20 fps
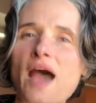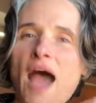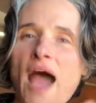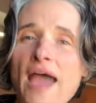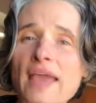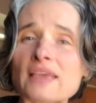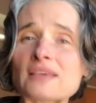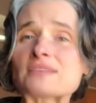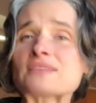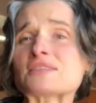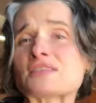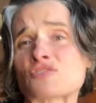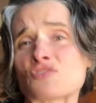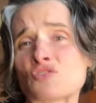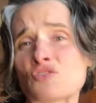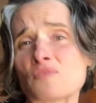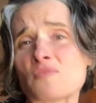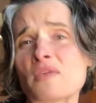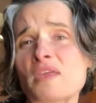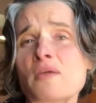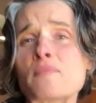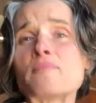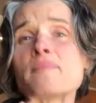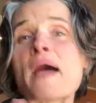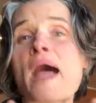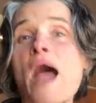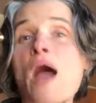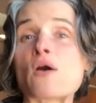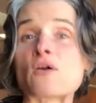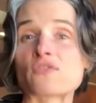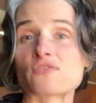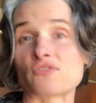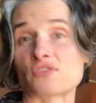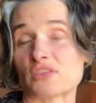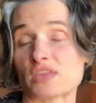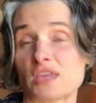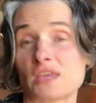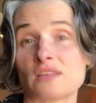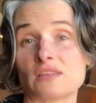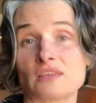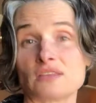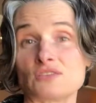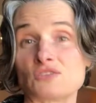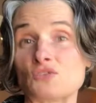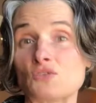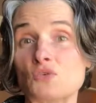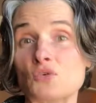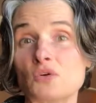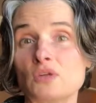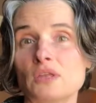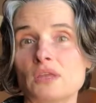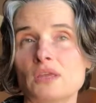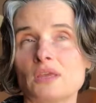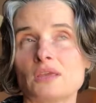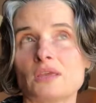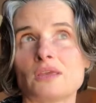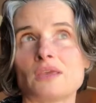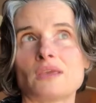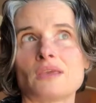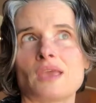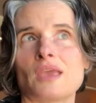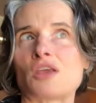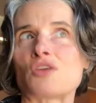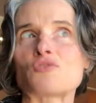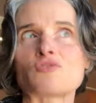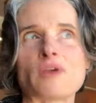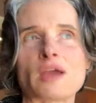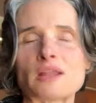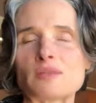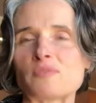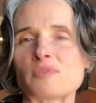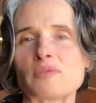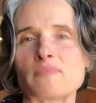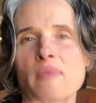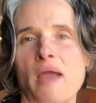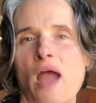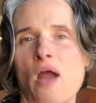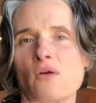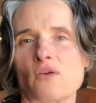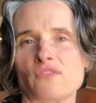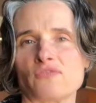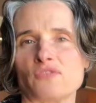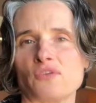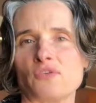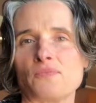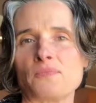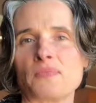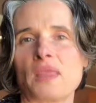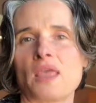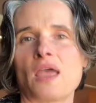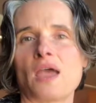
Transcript: I consider to be a powerful healing tool, incredibly powerful.